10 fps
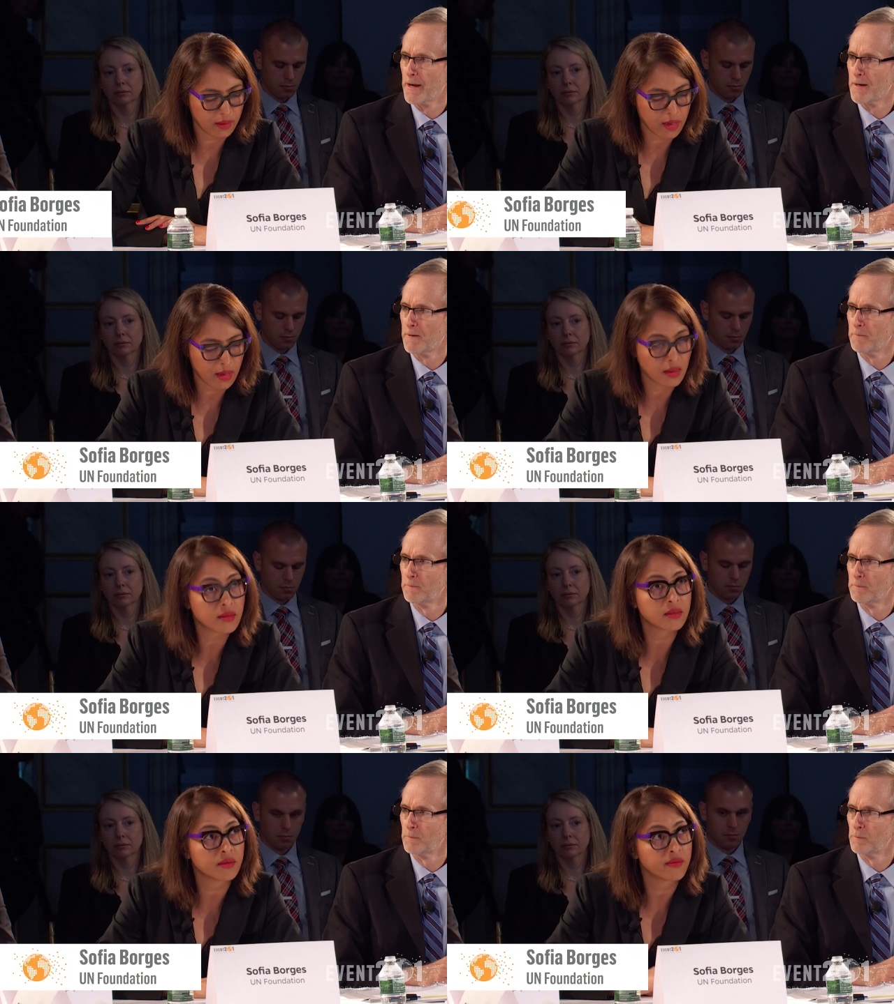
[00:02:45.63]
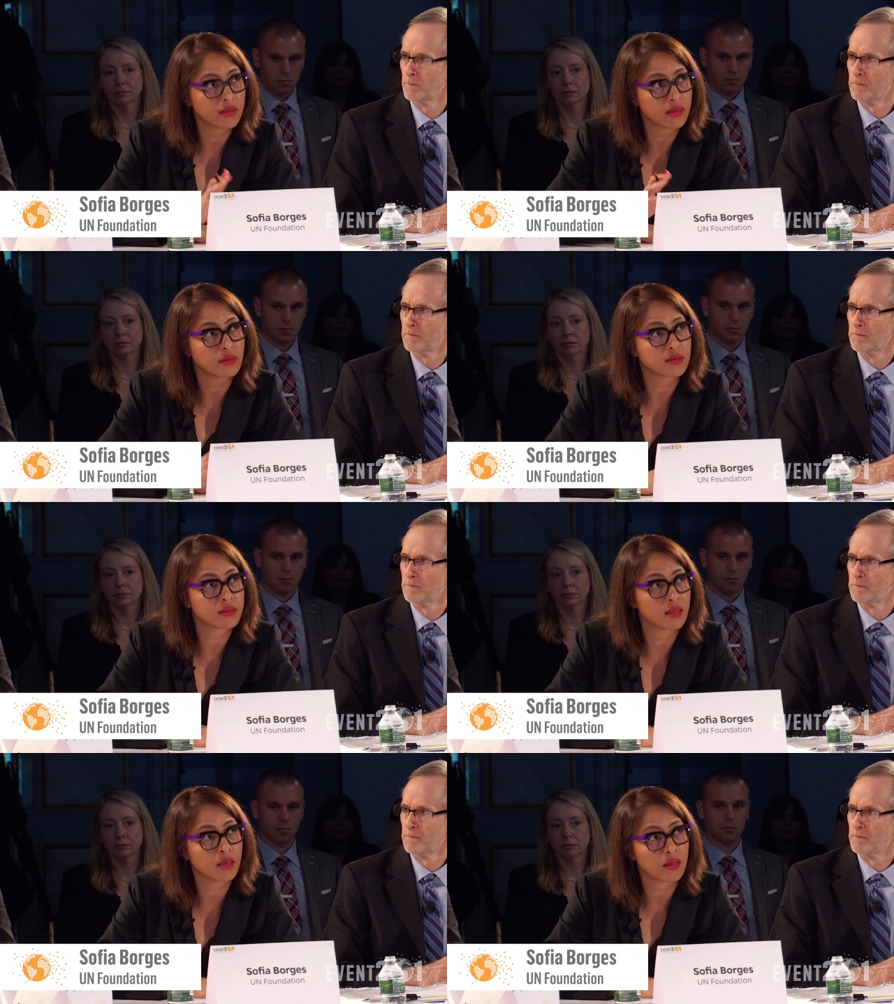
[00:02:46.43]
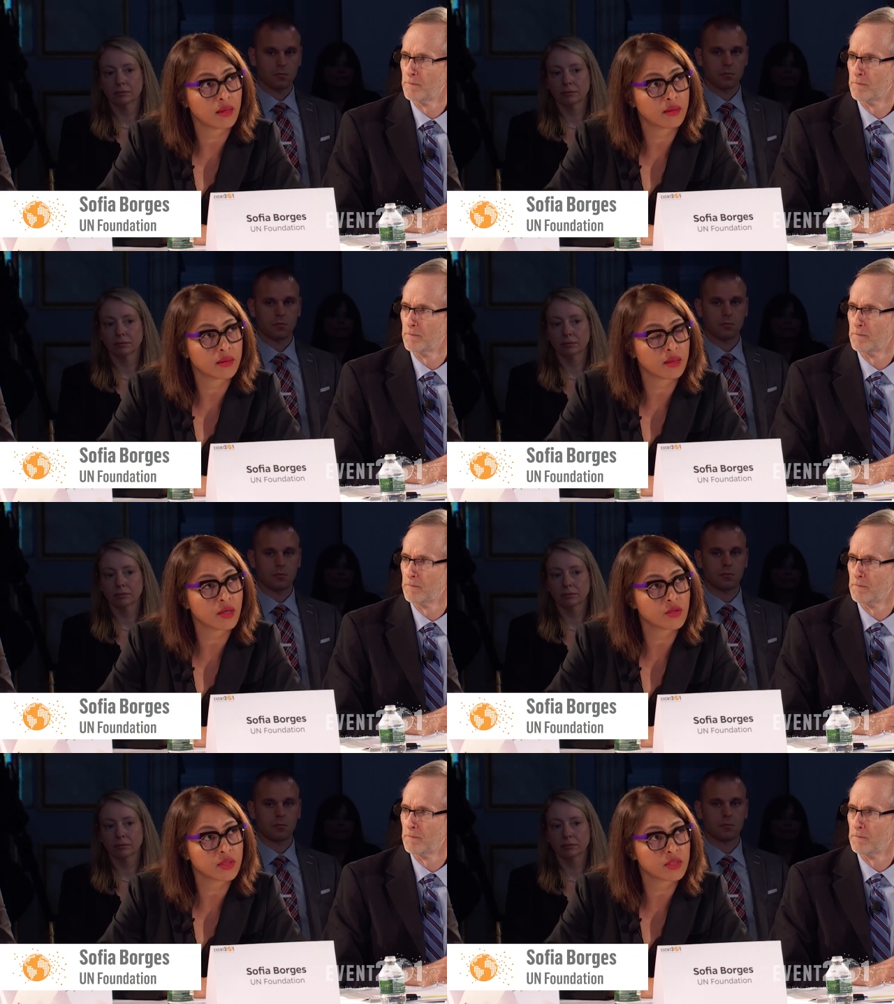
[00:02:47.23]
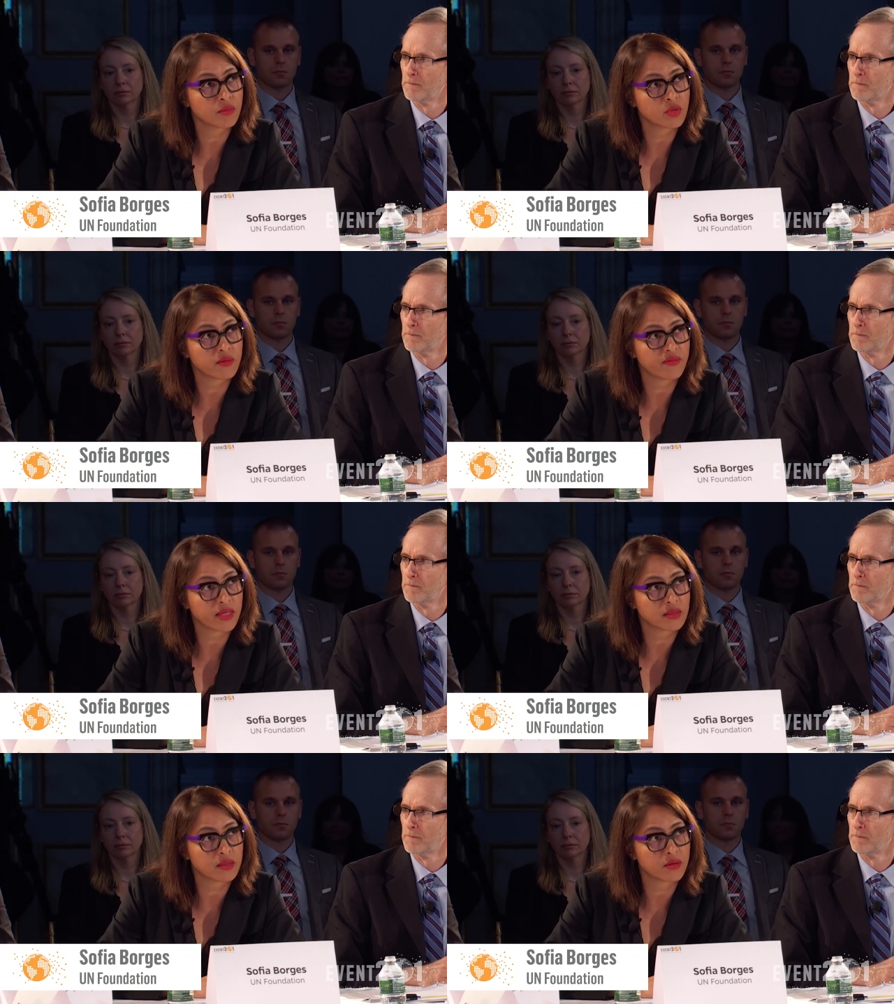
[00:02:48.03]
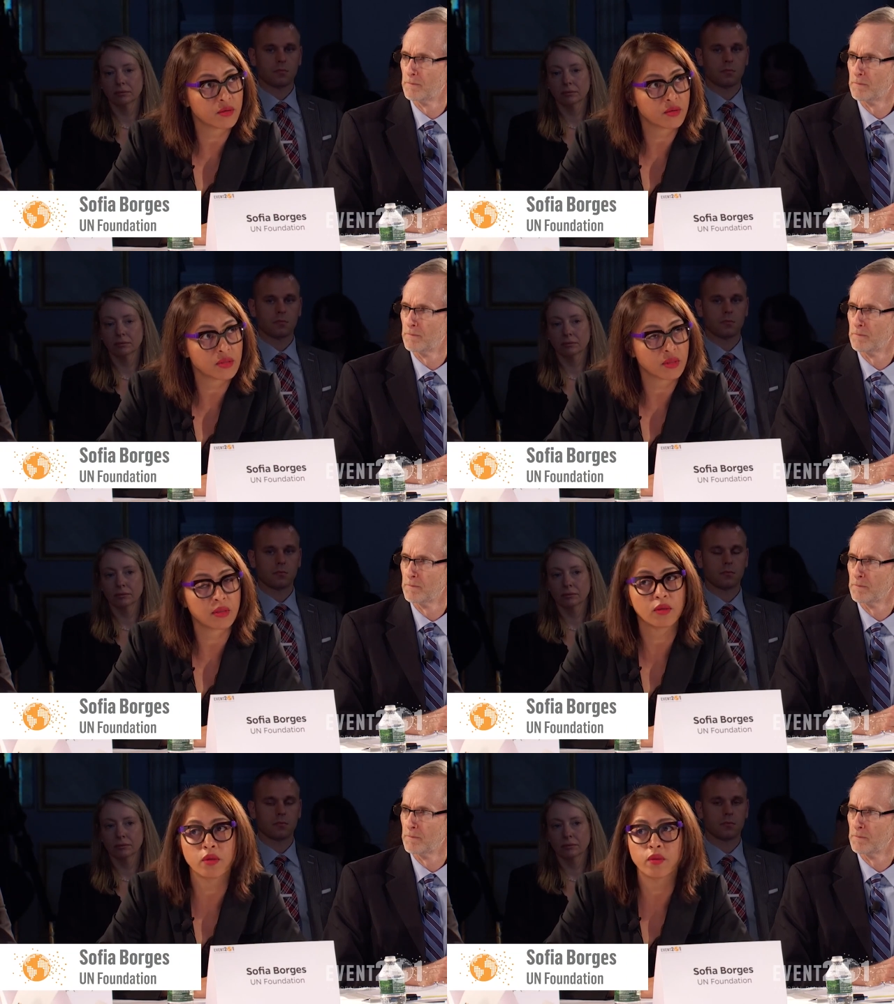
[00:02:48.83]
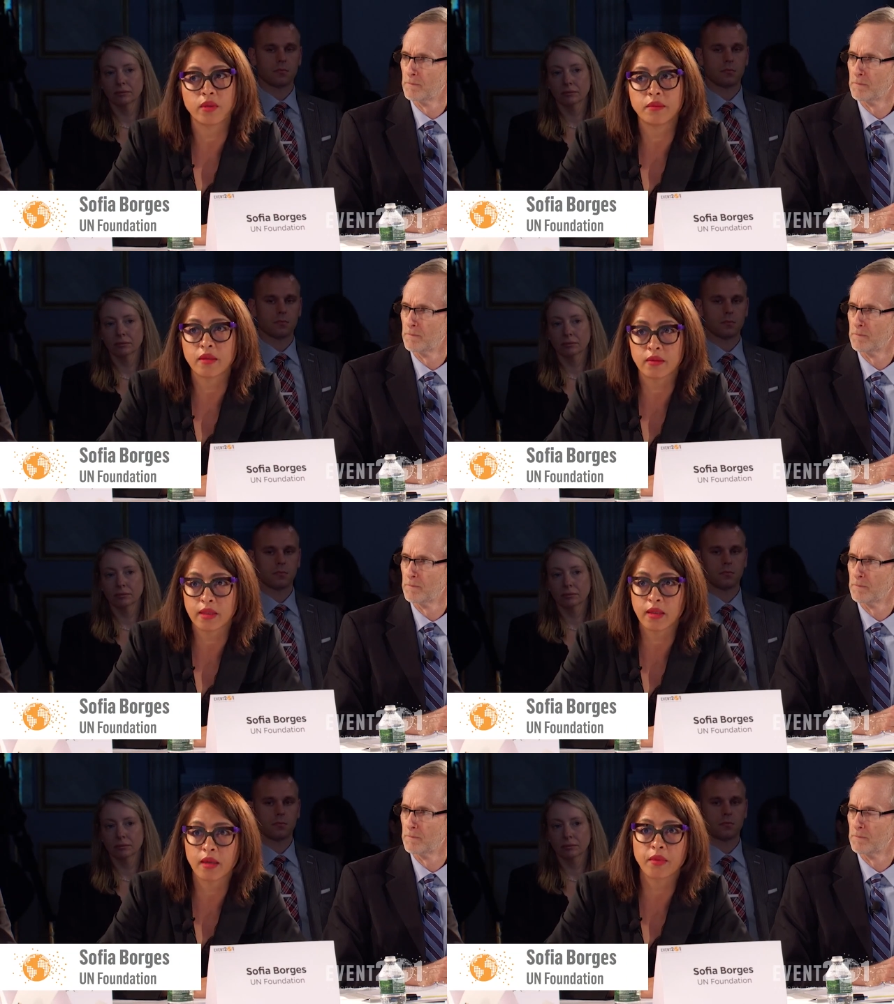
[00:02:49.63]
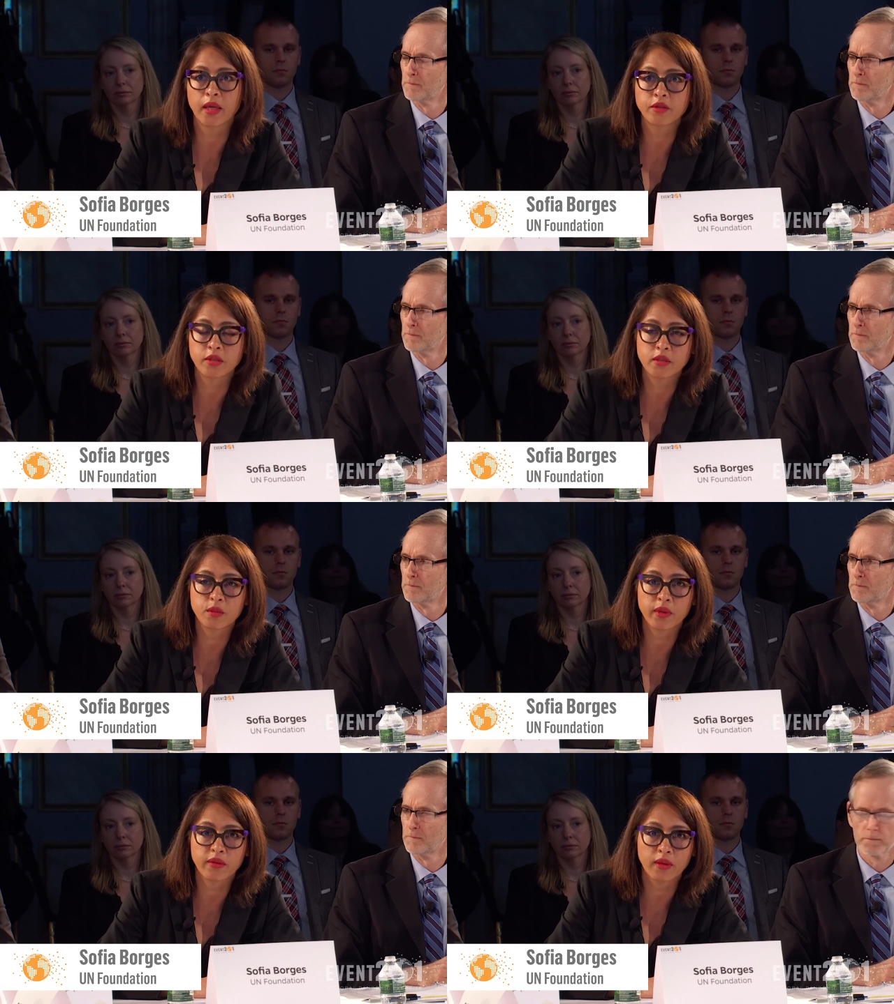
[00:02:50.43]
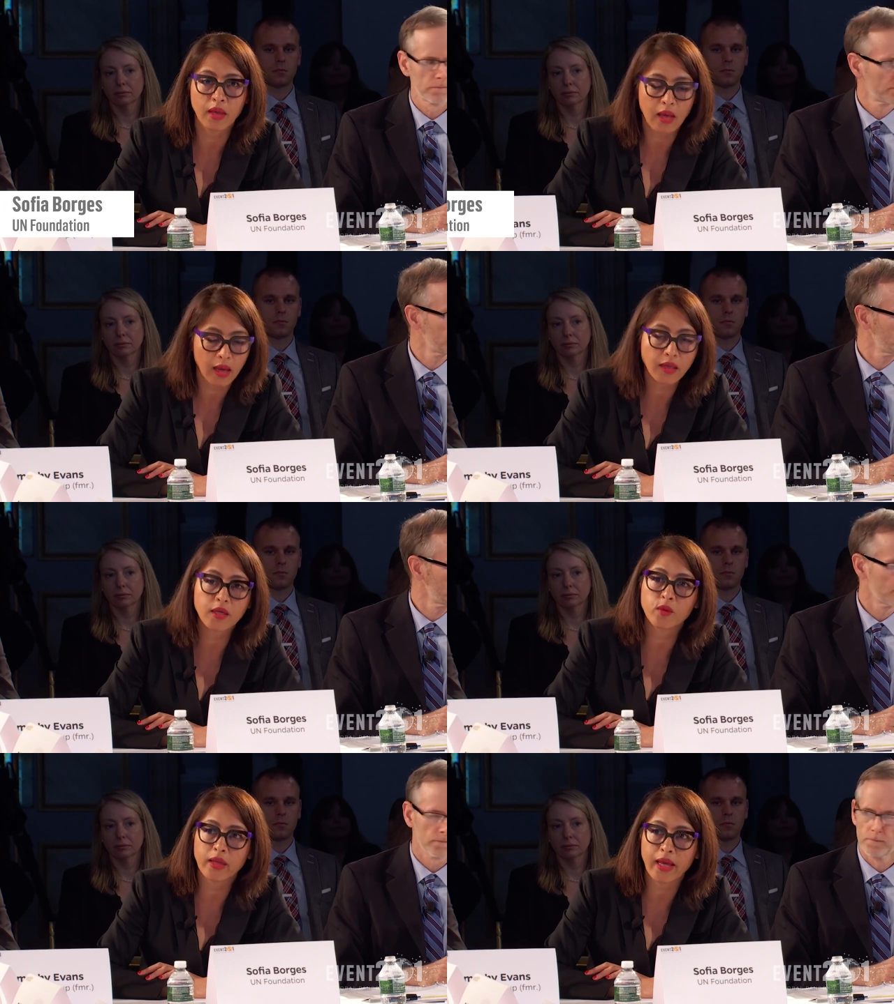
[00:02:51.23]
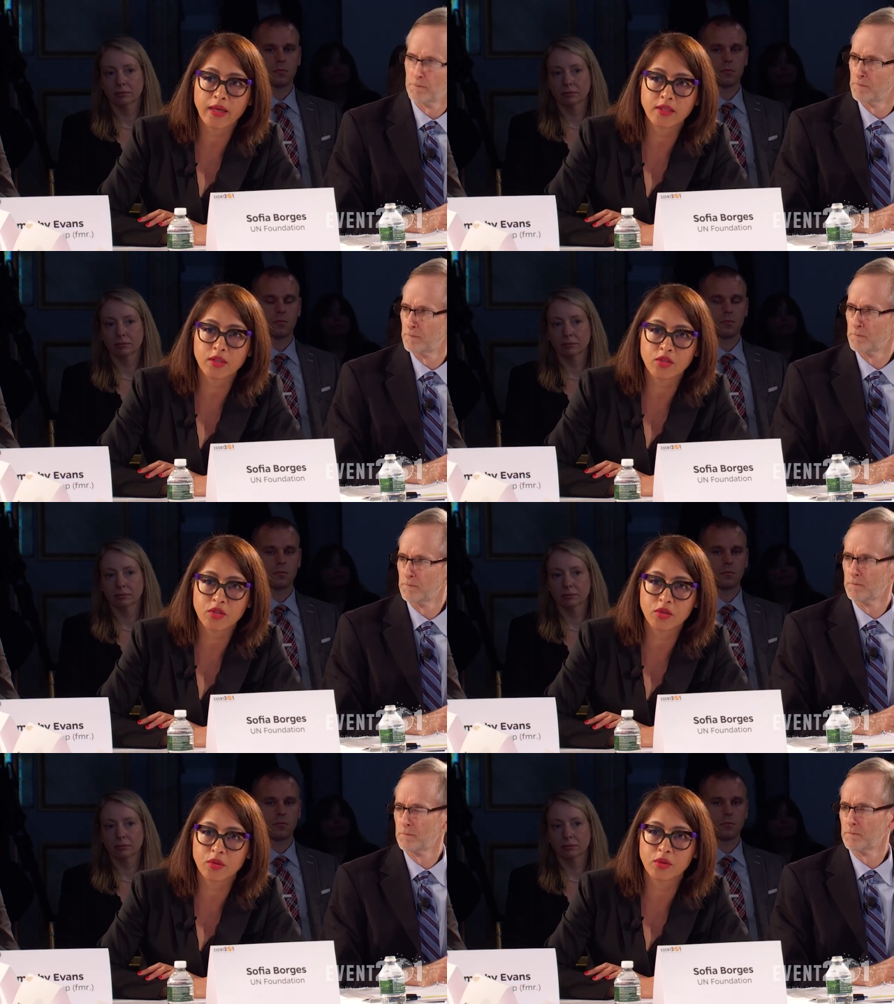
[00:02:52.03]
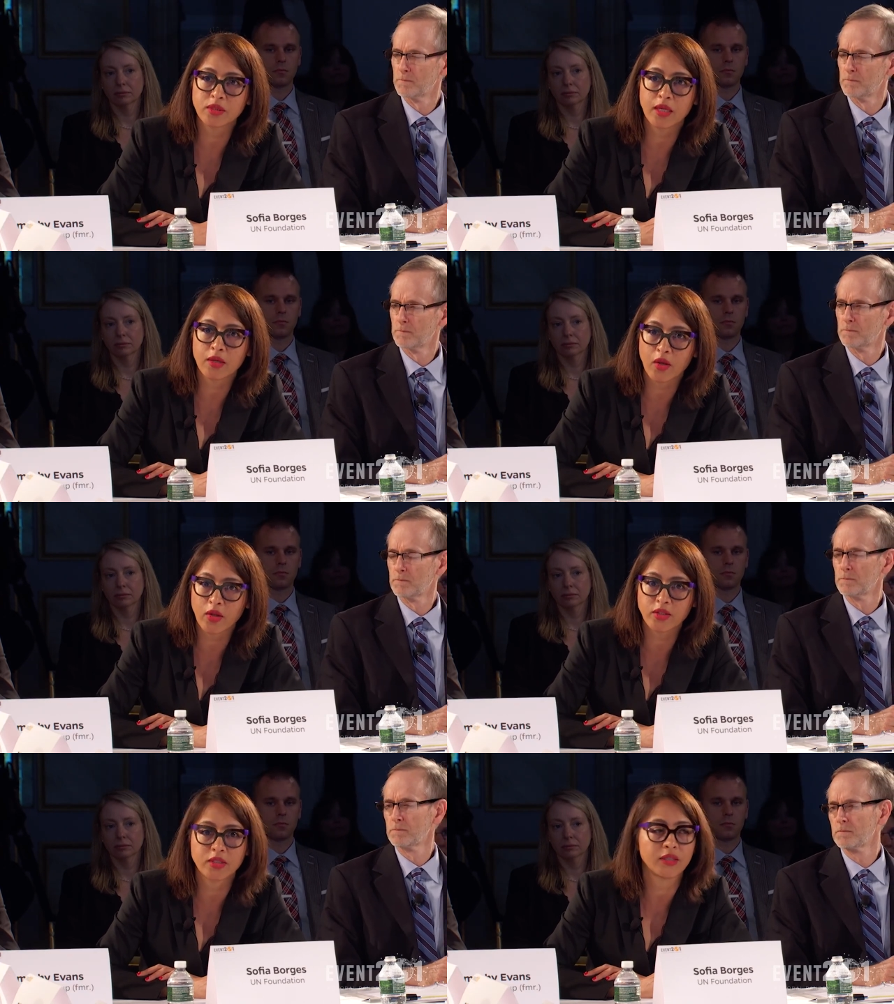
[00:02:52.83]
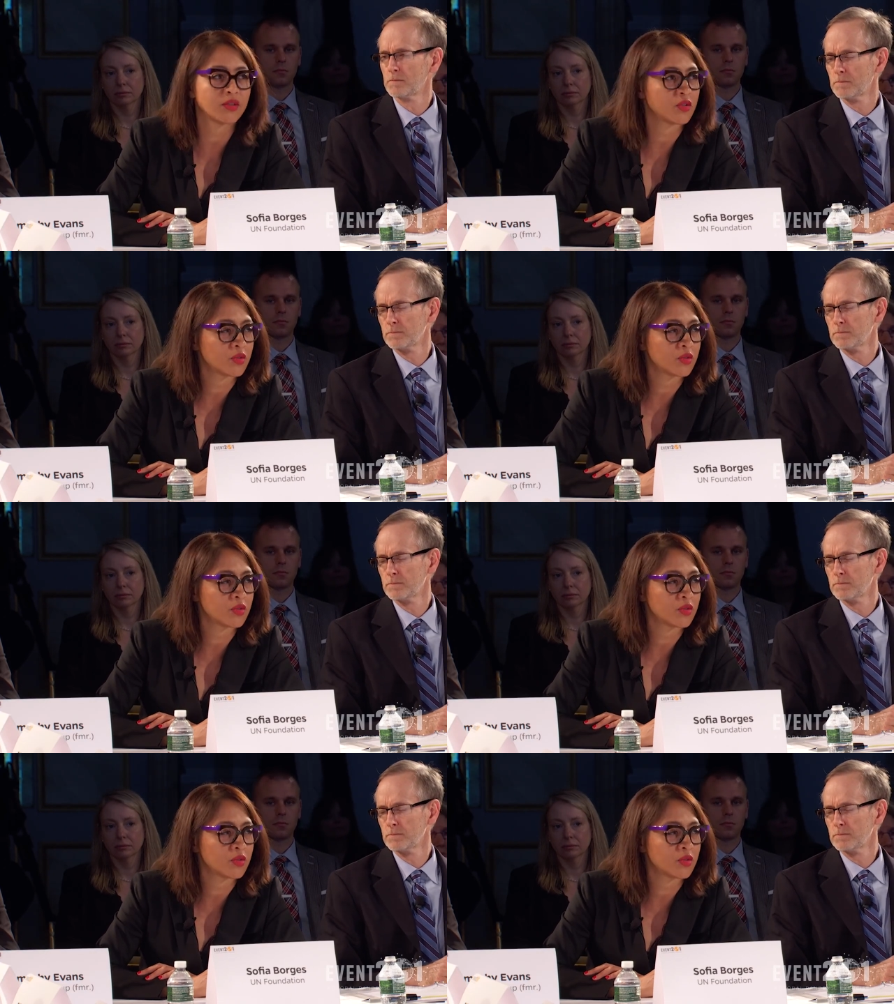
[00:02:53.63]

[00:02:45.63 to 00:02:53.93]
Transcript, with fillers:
Speaker 1: that given that the countries most affected are those that are low and middle income countries with unequal access to technology,